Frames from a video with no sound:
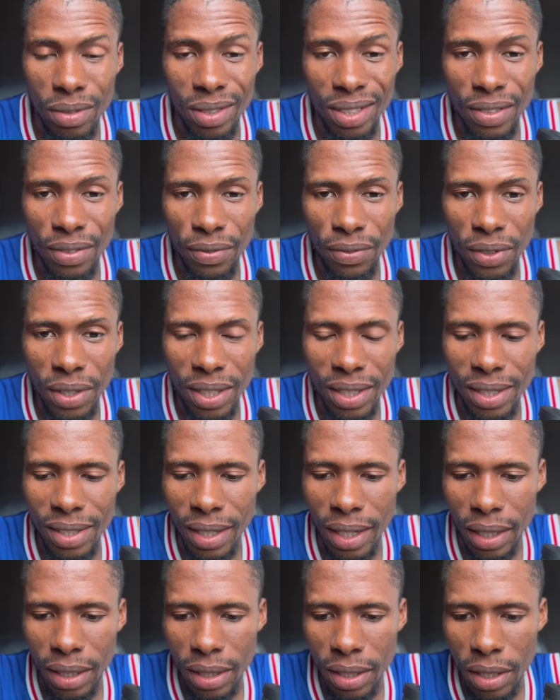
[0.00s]
defeat
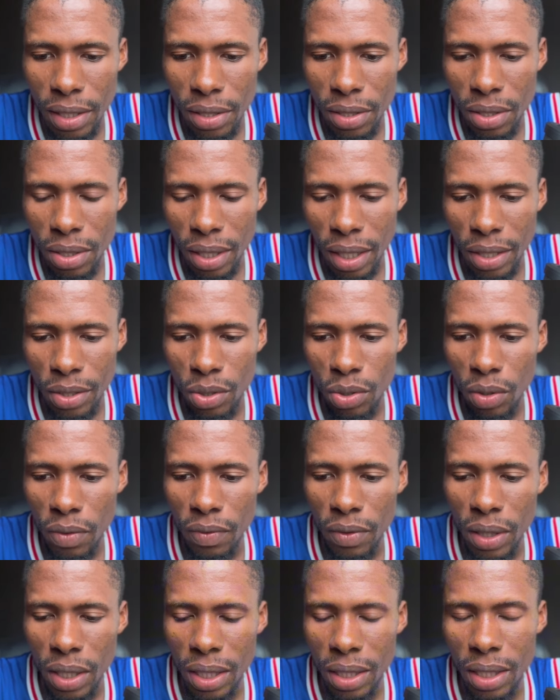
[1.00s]
against
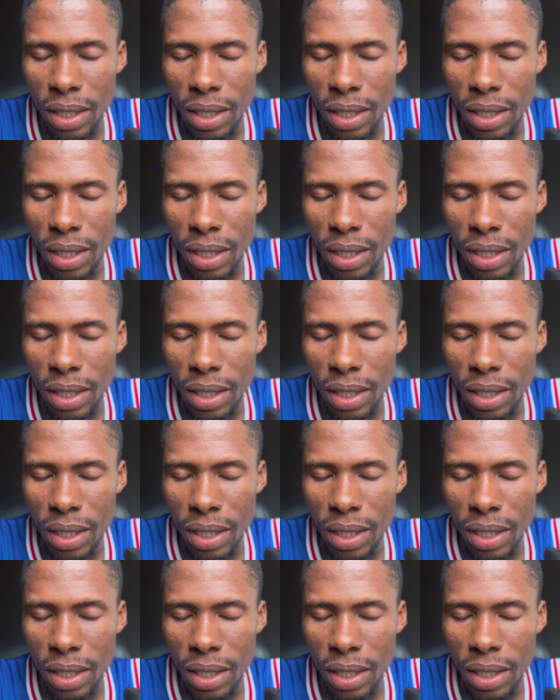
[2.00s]
Aston Villa.